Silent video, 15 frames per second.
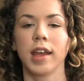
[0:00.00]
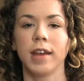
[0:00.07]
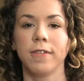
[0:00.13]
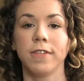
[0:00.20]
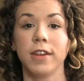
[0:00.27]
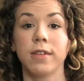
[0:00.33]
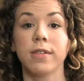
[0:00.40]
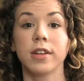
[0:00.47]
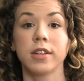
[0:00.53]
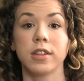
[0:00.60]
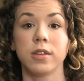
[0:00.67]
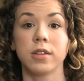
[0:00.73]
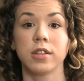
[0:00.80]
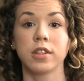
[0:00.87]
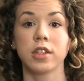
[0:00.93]
If you
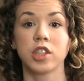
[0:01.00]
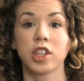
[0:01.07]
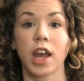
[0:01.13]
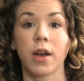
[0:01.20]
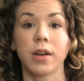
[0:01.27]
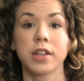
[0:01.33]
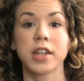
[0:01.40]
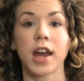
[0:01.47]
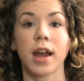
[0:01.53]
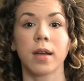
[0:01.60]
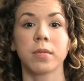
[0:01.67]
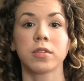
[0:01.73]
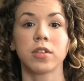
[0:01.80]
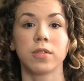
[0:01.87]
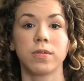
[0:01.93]
reduce your shower
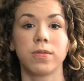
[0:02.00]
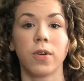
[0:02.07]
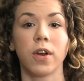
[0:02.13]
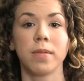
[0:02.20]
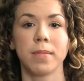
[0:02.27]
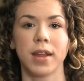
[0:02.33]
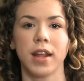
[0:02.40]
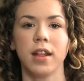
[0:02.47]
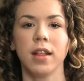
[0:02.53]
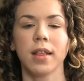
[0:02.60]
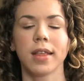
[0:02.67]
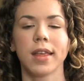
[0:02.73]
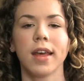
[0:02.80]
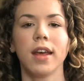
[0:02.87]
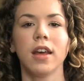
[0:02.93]
time to 4
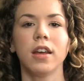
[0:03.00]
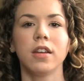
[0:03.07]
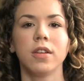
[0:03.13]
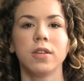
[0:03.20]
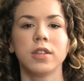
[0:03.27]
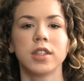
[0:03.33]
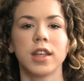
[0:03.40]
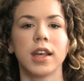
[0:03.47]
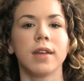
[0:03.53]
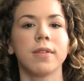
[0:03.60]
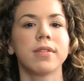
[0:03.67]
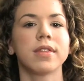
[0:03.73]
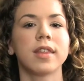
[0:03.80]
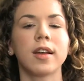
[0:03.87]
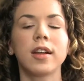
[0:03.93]
minutes, you
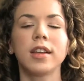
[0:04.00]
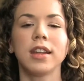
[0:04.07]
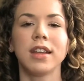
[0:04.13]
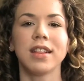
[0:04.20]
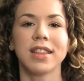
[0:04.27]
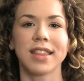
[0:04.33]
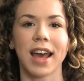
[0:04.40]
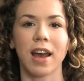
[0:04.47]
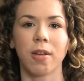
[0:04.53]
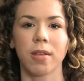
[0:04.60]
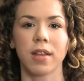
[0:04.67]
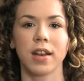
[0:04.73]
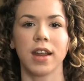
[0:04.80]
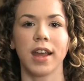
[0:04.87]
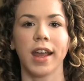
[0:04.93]
save
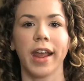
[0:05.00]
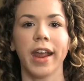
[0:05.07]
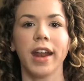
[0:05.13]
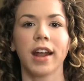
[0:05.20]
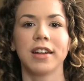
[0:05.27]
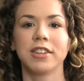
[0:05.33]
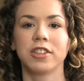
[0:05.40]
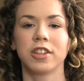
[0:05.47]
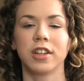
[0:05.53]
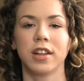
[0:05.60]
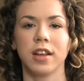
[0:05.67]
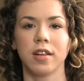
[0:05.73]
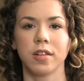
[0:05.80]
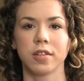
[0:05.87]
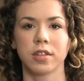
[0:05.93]
13,800
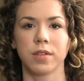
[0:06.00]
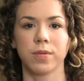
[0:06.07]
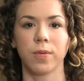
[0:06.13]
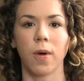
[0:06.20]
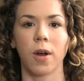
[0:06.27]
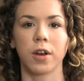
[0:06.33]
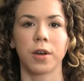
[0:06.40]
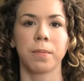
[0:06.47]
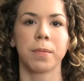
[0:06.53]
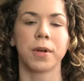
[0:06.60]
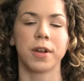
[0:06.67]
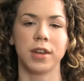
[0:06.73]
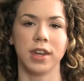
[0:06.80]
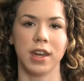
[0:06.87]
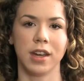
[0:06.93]
liters of water
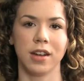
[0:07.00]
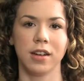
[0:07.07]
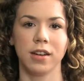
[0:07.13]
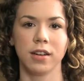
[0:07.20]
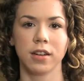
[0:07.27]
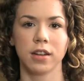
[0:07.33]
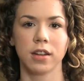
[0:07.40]
per year.